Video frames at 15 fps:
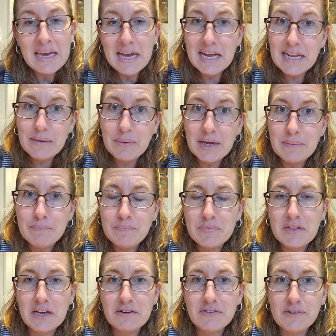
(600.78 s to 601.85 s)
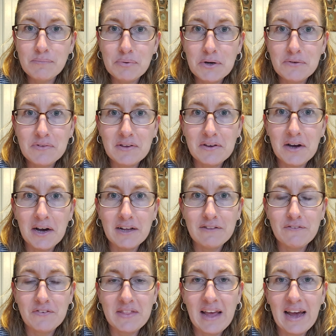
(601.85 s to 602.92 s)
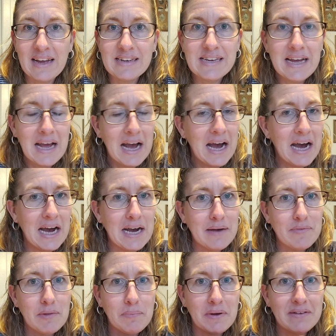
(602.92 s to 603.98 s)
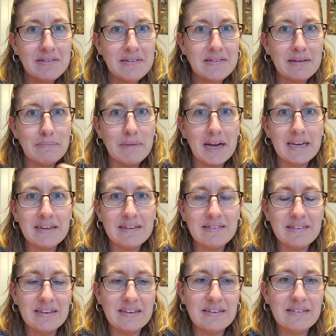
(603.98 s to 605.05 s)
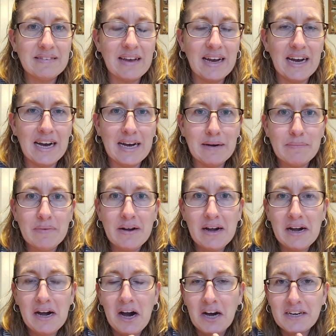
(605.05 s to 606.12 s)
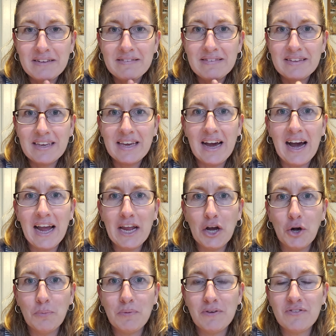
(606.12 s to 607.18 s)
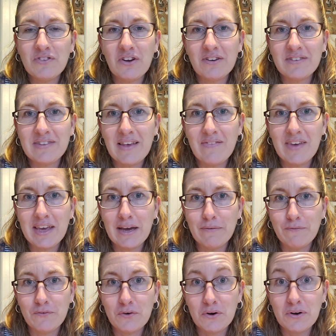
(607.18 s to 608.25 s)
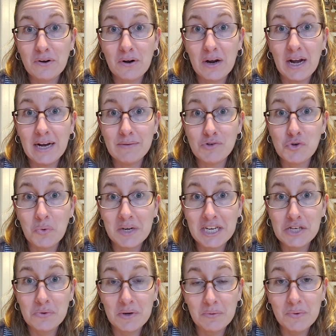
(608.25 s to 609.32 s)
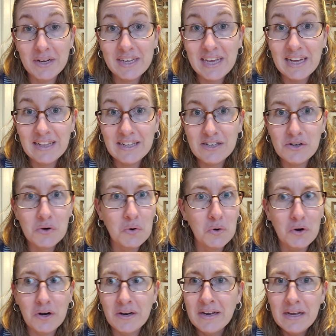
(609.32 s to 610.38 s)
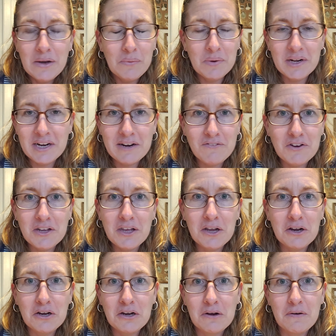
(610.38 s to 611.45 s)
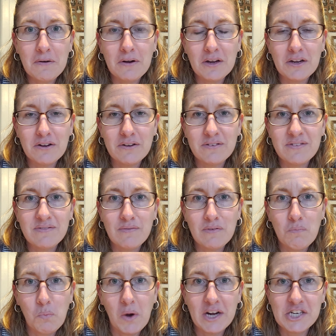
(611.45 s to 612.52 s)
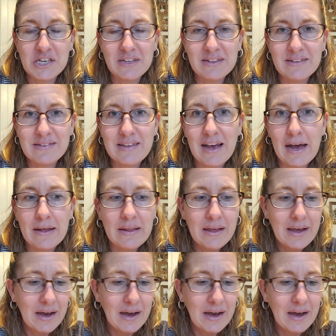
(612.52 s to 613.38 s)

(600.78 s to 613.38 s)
anyway, there's some pros and cons for that. The pluses and minuses. Honestly, I hope you start saving up for 2021 calendar or whatever year you're watching this at.